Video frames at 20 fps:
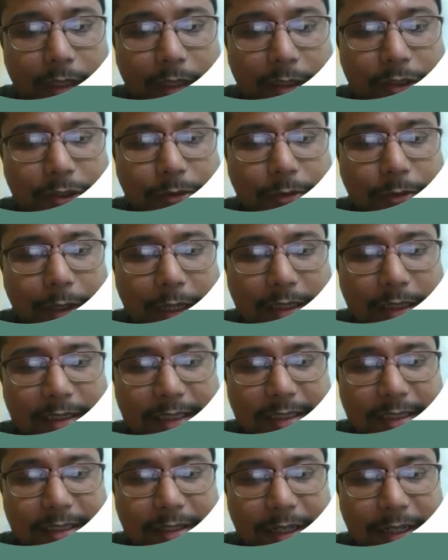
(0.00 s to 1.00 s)
So I'll
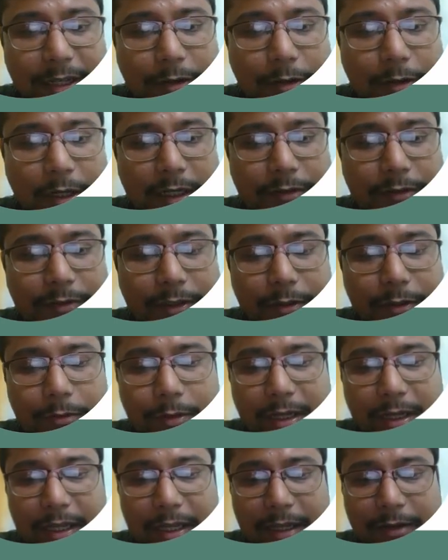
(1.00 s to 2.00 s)
just recall, even
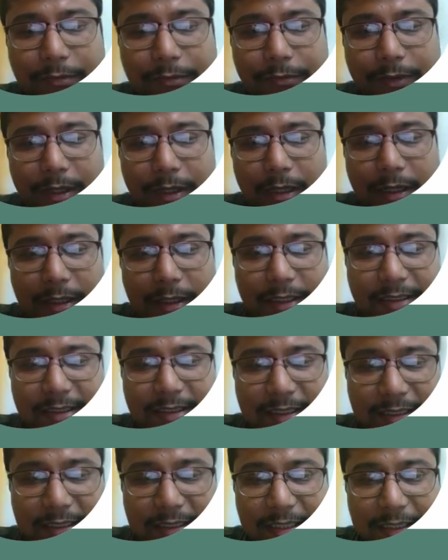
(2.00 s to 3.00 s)
though I have
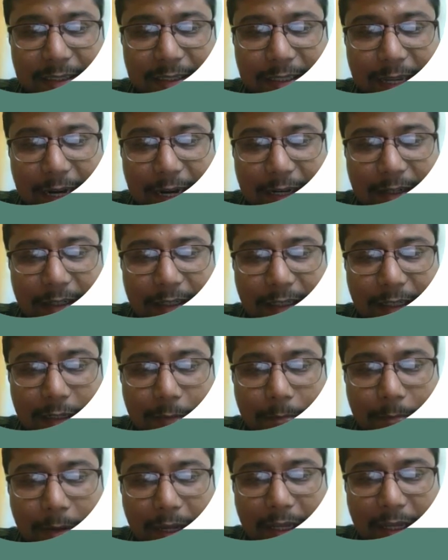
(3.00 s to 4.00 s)
discussed in that
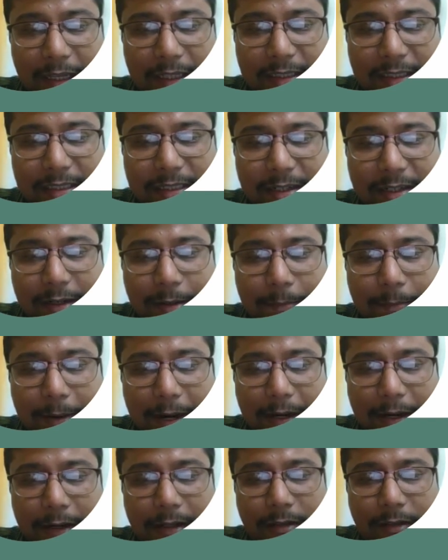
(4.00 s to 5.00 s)
in my Instagram
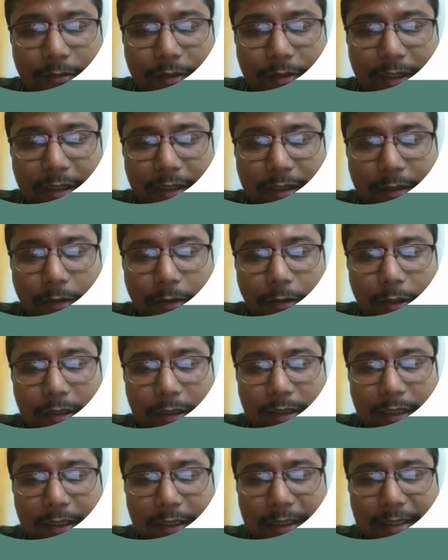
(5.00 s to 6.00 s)
handle with all
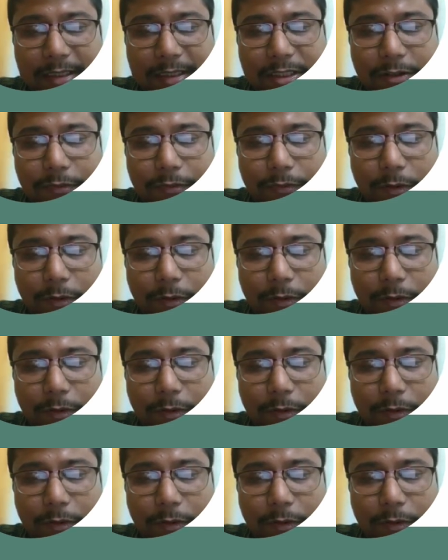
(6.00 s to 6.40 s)
the list of